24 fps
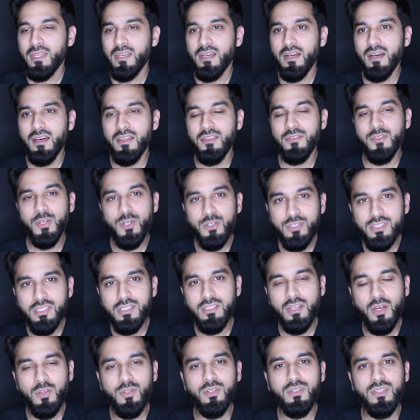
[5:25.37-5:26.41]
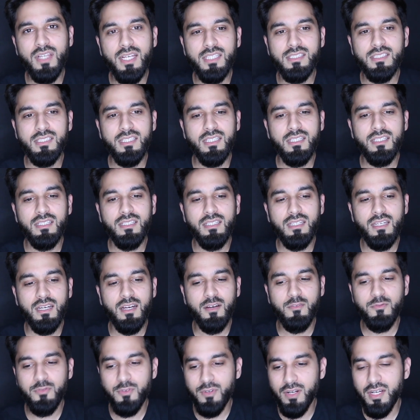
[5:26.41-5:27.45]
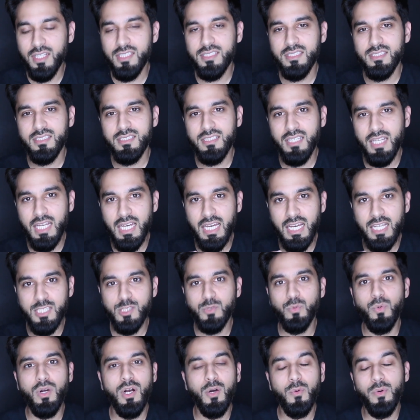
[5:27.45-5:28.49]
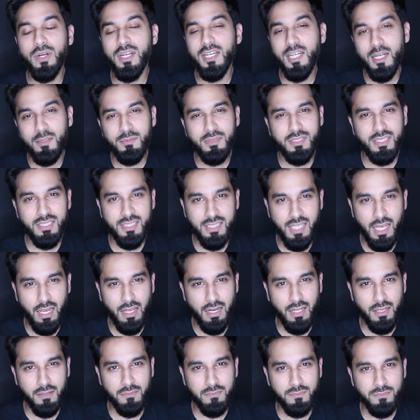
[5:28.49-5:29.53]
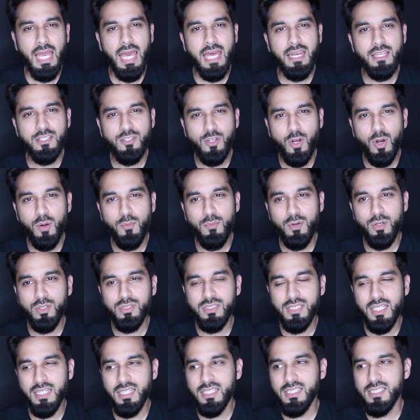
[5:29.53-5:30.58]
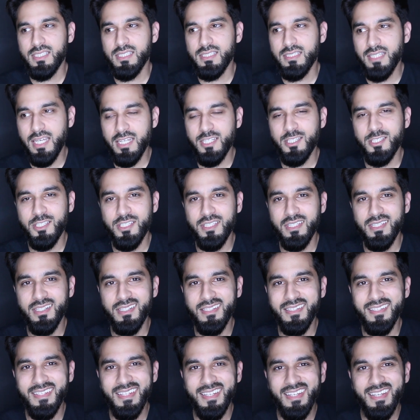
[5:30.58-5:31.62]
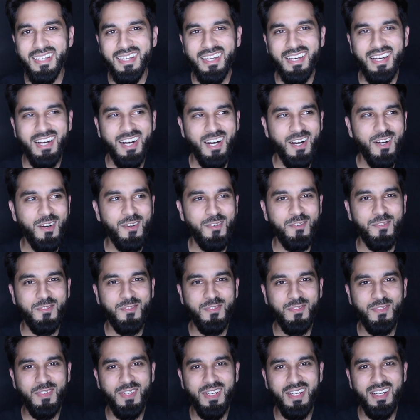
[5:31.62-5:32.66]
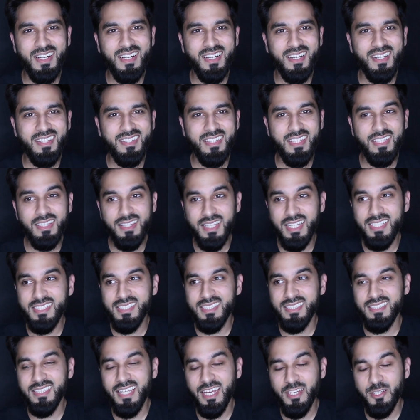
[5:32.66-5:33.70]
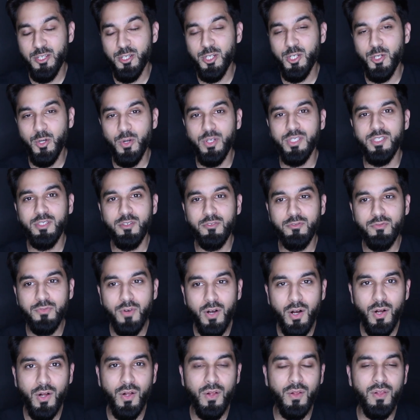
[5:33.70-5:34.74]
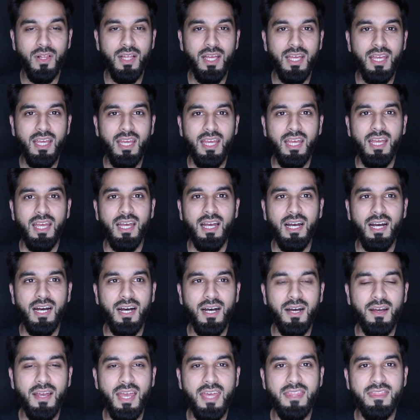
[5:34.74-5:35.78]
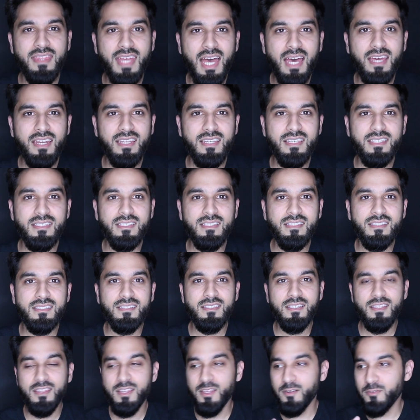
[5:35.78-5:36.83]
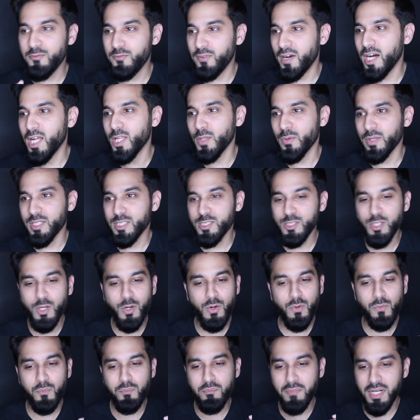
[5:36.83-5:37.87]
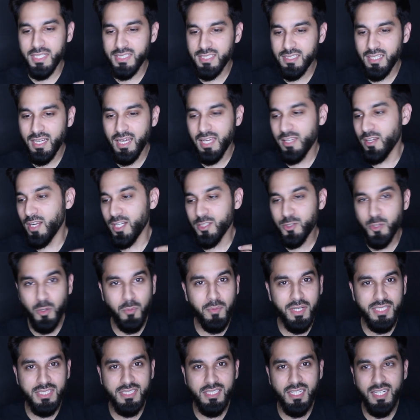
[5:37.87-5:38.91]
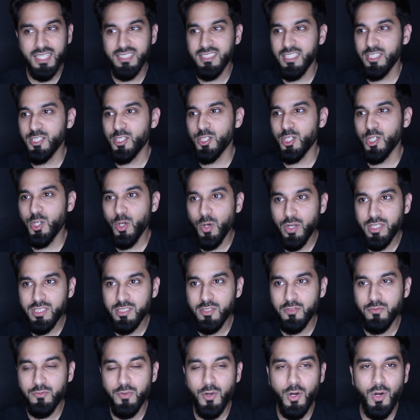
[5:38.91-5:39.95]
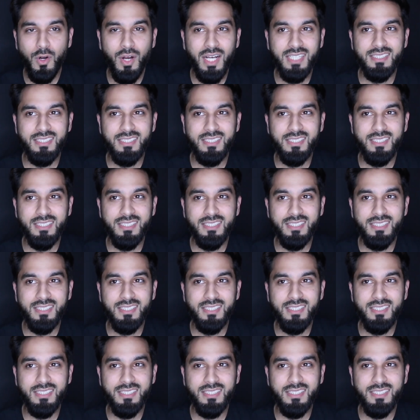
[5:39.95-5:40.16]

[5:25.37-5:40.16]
Uh, there's another lesson uh, for us uh, as well when it comes to skating, and it's almost an extension of uh, the lesson that you're going to fall uh, and that is the following. So my son, you know, I told my son, I said, "You're going to fall."